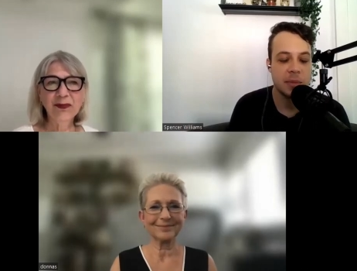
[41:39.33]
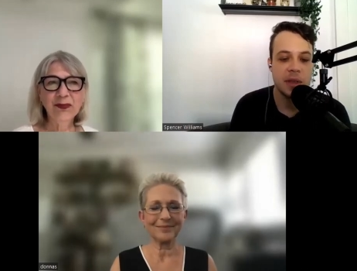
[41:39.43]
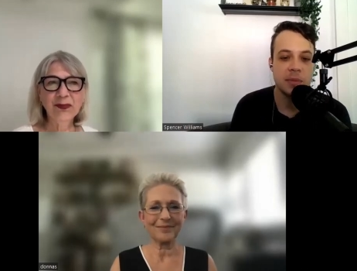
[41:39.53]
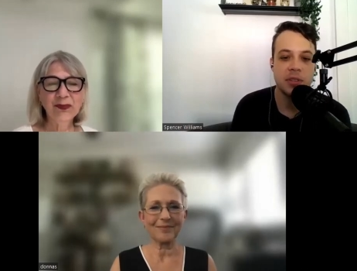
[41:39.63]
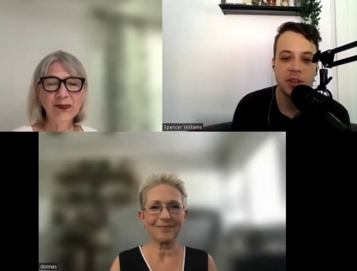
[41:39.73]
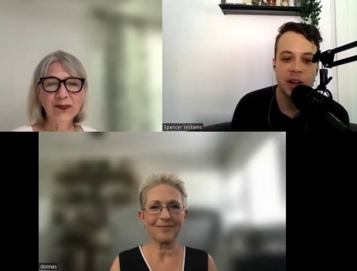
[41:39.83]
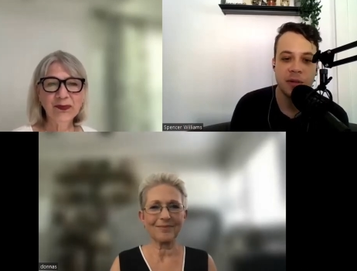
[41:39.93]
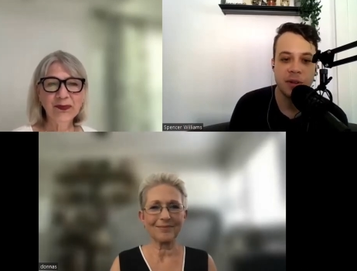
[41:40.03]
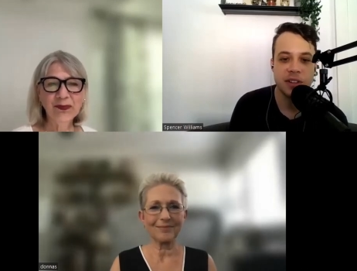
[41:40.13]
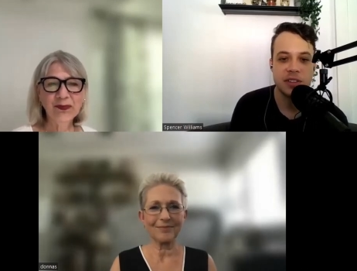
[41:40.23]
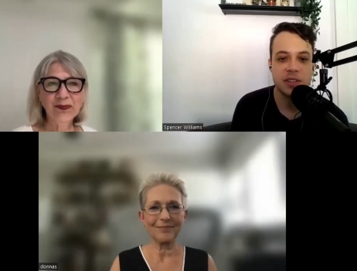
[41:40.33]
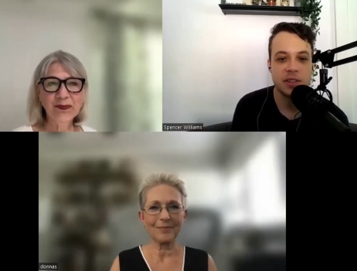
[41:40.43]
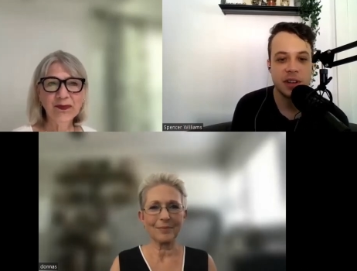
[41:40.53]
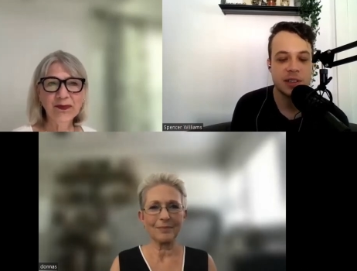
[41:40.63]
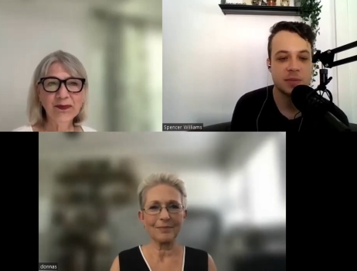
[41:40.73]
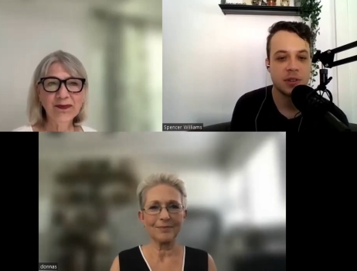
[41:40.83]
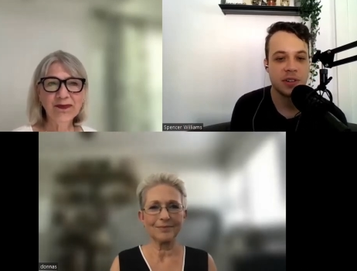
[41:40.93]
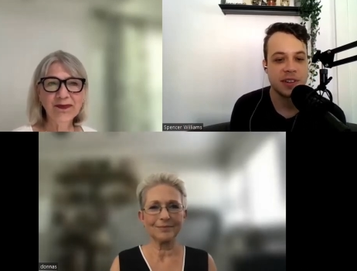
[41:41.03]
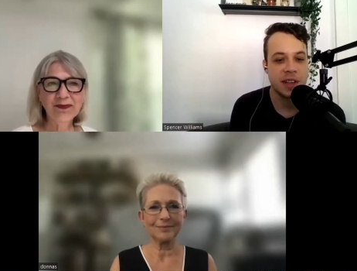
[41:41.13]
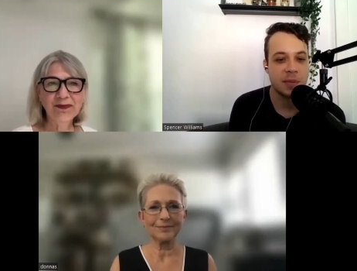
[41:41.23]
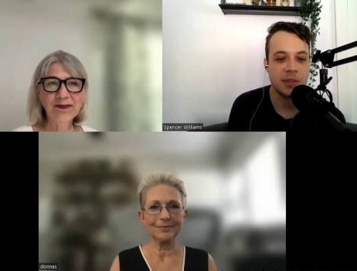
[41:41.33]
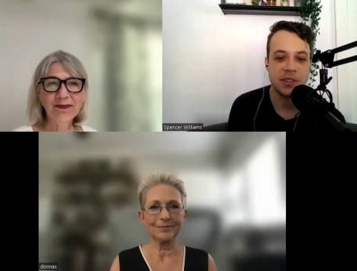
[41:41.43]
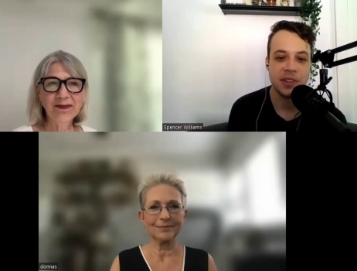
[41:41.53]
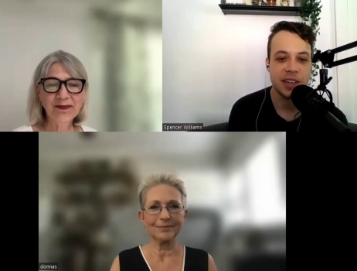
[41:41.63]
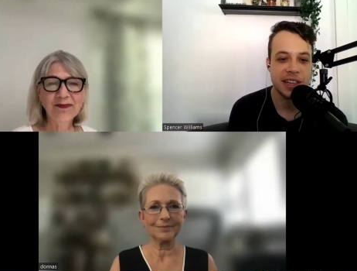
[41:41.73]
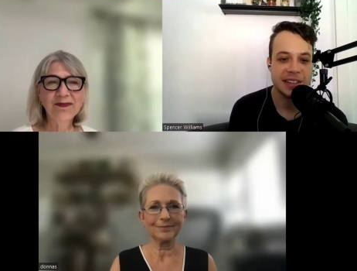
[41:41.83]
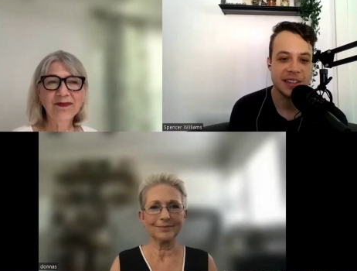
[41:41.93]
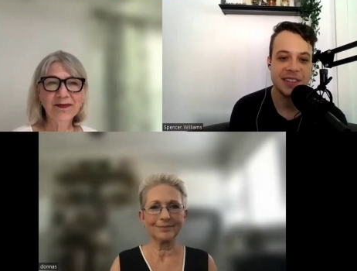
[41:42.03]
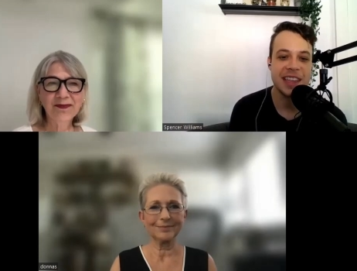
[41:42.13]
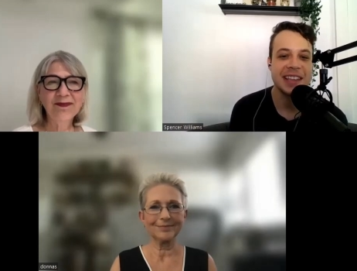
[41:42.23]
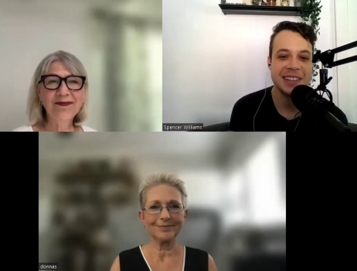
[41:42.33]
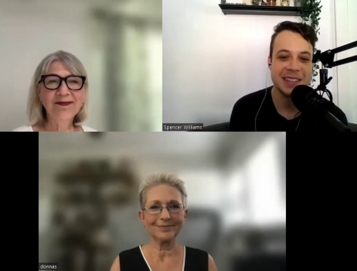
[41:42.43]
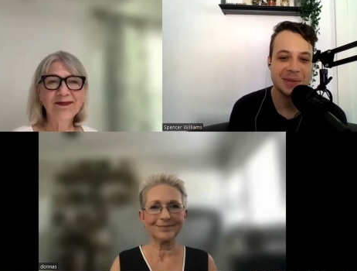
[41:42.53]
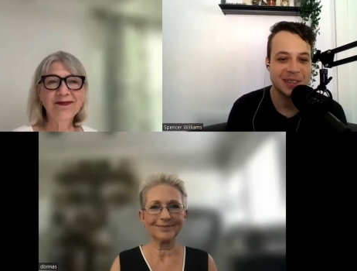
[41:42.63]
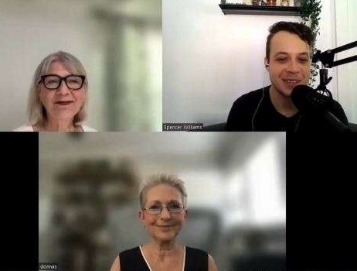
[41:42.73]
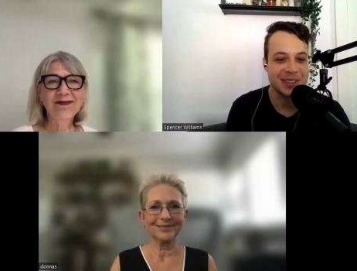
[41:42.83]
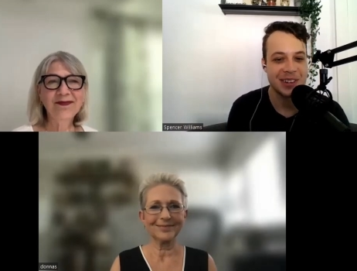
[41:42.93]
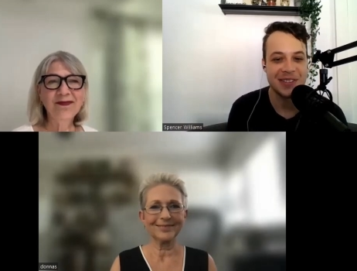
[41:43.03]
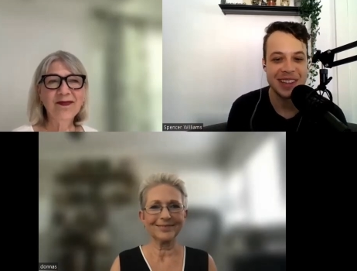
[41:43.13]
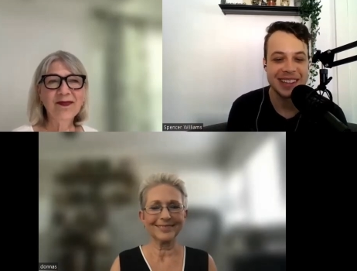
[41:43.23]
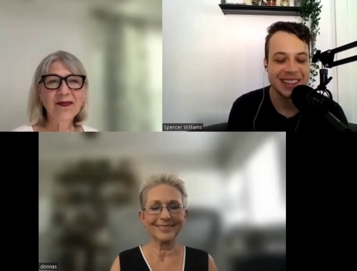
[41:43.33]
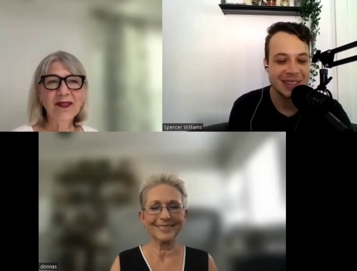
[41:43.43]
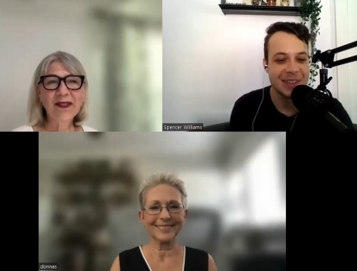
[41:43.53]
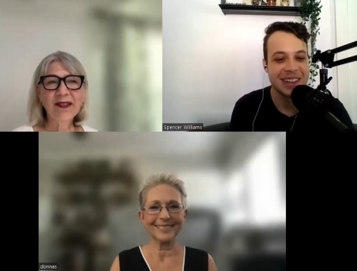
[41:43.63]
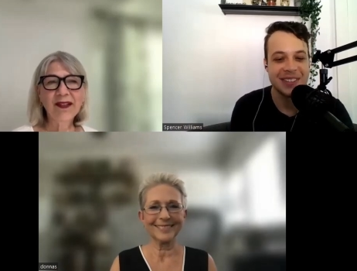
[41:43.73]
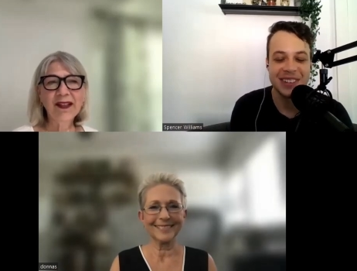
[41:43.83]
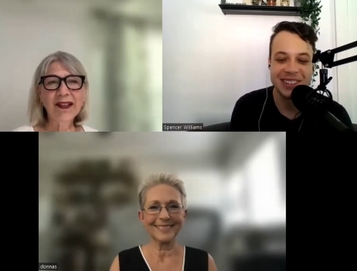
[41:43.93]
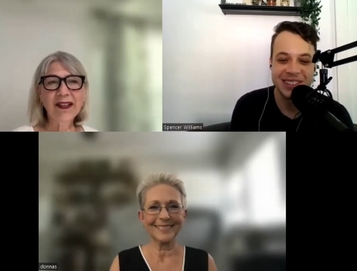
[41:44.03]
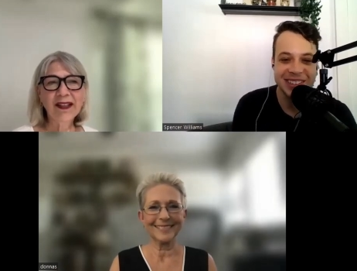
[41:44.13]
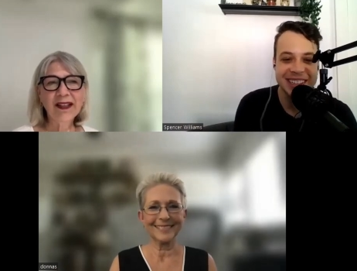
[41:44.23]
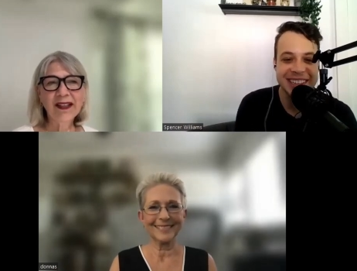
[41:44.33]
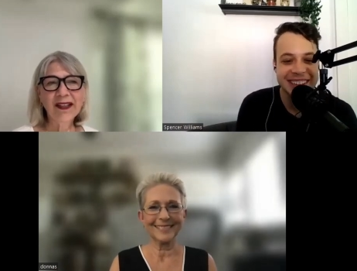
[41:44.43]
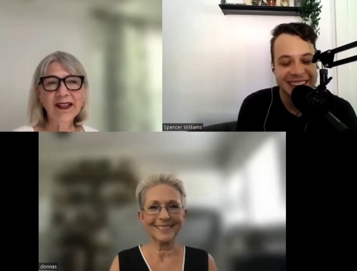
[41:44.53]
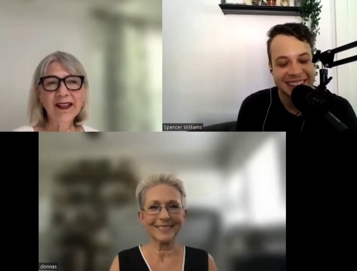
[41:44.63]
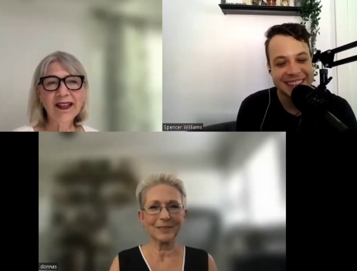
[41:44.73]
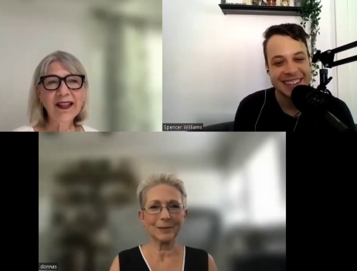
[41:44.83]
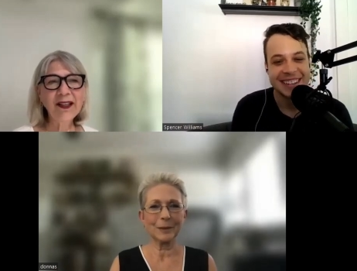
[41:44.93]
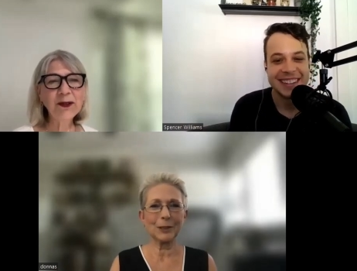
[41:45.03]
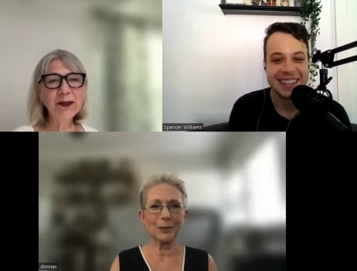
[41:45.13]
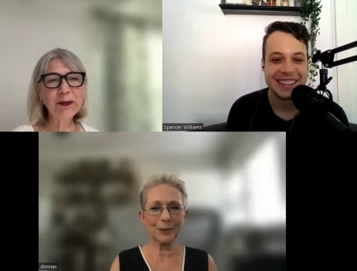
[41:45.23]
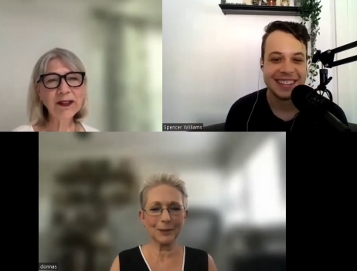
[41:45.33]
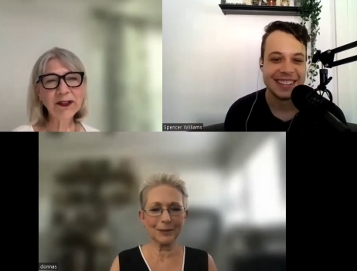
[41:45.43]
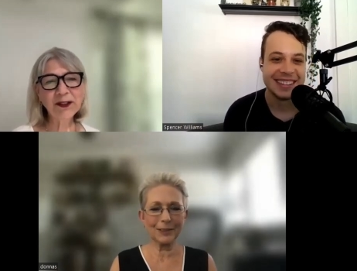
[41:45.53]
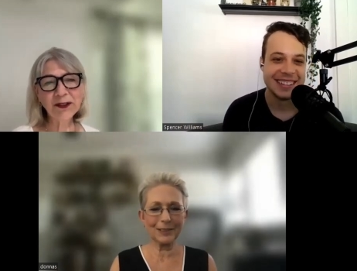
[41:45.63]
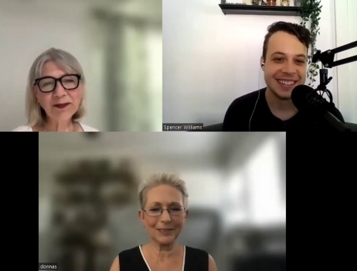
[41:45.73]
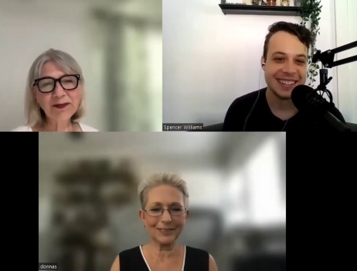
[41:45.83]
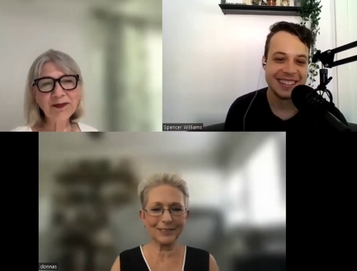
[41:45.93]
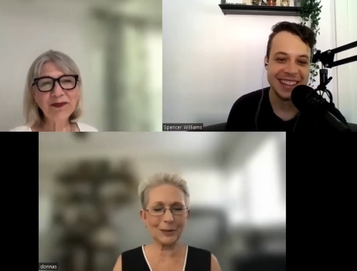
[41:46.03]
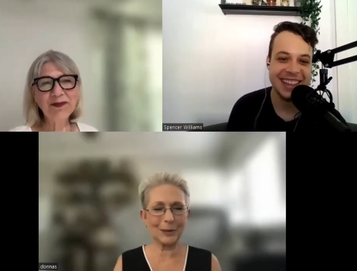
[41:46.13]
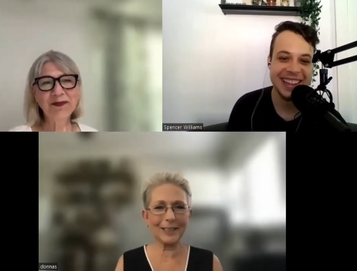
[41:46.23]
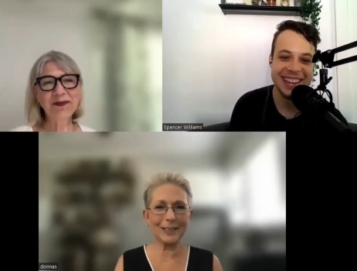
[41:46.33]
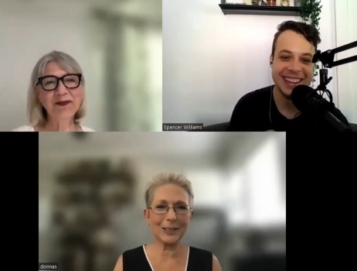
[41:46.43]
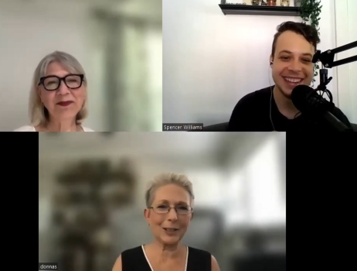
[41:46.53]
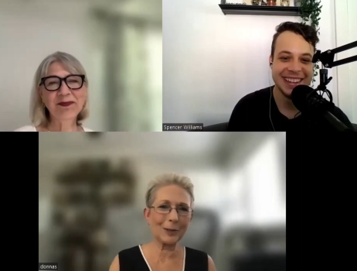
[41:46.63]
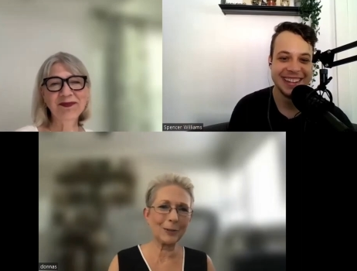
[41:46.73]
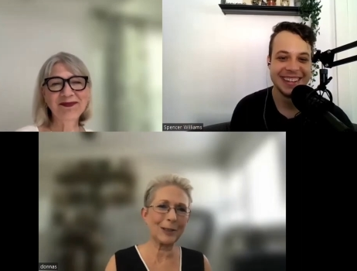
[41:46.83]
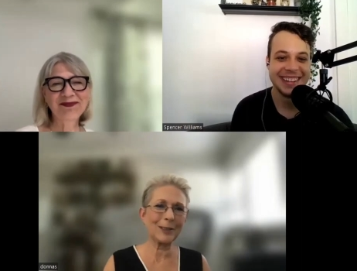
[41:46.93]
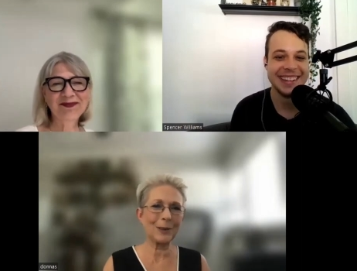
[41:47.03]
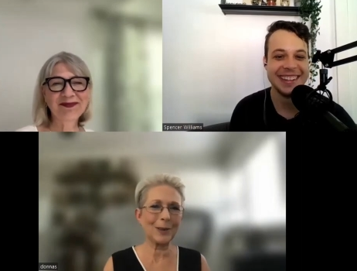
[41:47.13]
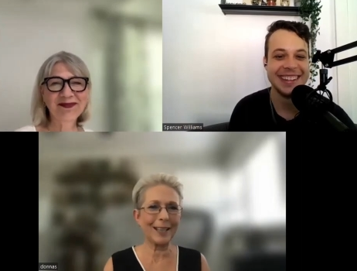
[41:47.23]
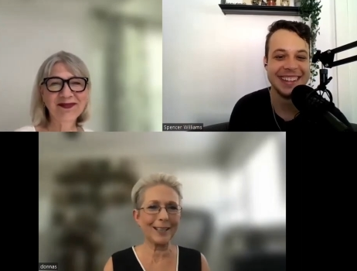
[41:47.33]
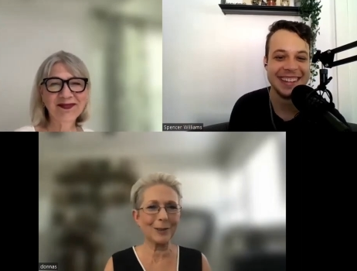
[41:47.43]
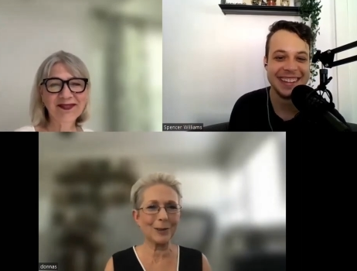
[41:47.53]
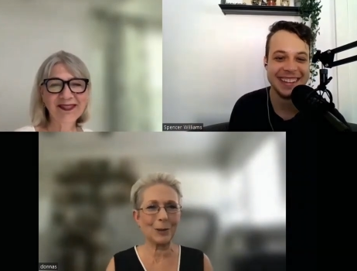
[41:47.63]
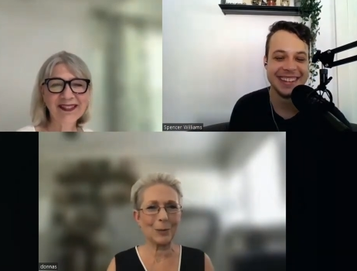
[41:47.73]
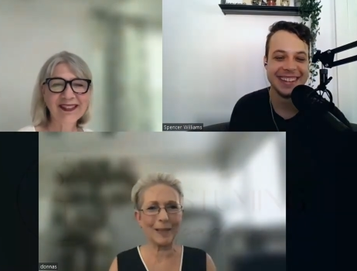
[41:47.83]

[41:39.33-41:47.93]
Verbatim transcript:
Speaker 1: um, implore everyone to explore this opportunity. So thank you so much for joining me. This has been a real joy.
Speaker 2: Thank you, Spencer. Great to talk with. So thank you so